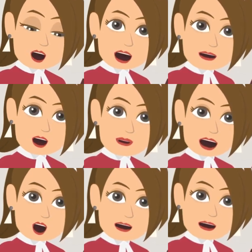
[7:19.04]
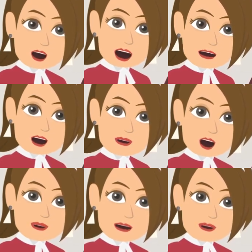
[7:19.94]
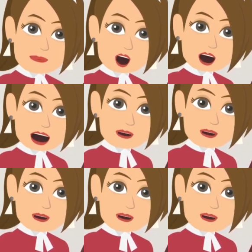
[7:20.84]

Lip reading: you about your dominant relationship, does it feel like